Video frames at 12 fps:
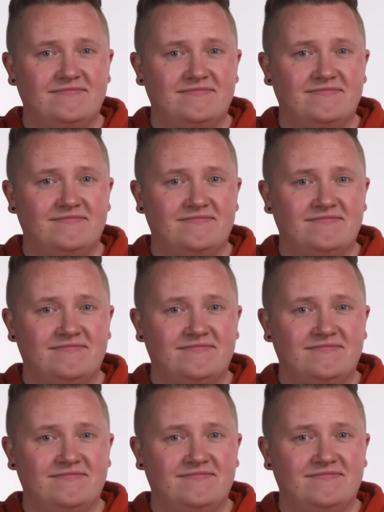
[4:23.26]

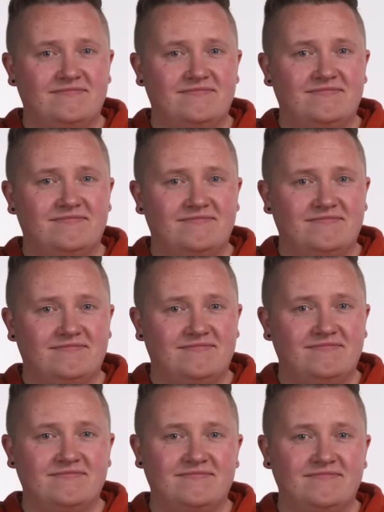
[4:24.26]

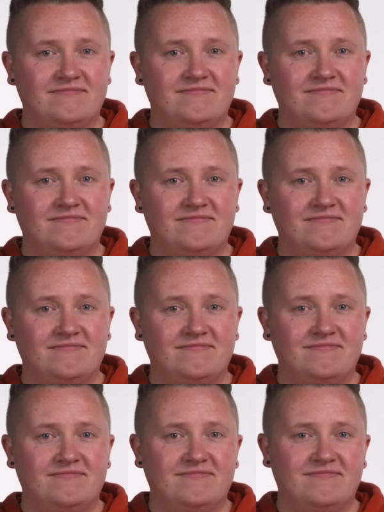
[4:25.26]

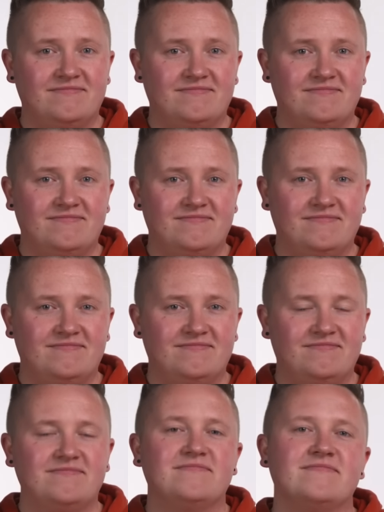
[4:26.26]

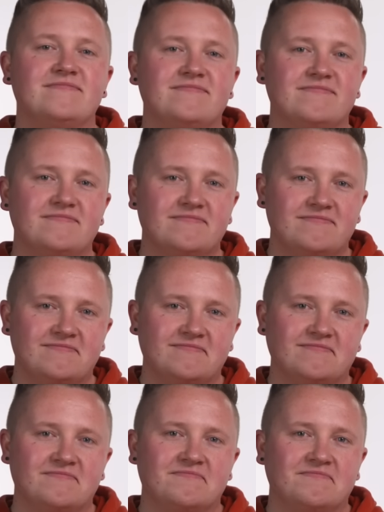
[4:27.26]

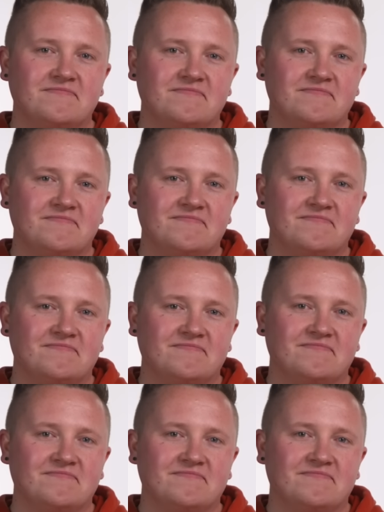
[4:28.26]
(silent)